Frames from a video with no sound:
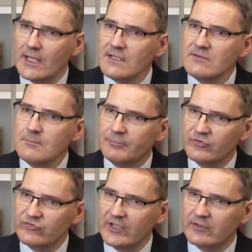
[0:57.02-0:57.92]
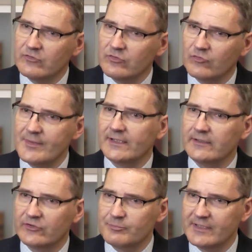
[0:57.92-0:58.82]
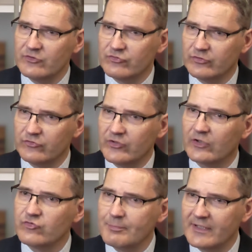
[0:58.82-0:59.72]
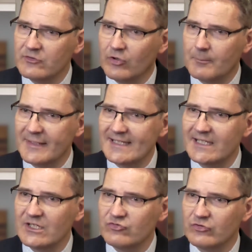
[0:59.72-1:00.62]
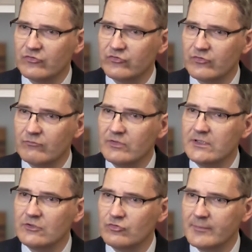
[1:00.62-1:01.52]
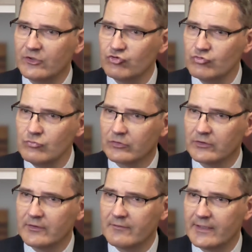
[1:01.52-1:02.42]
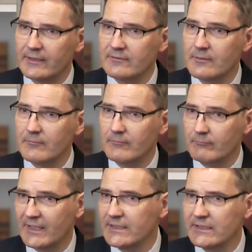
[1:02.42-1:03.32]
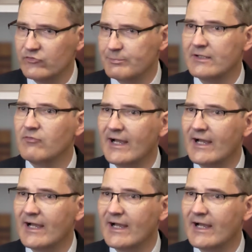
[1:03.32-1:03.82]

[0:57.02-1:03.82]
18% of medical expenditures are spent on medications. We need to make sure that money is spent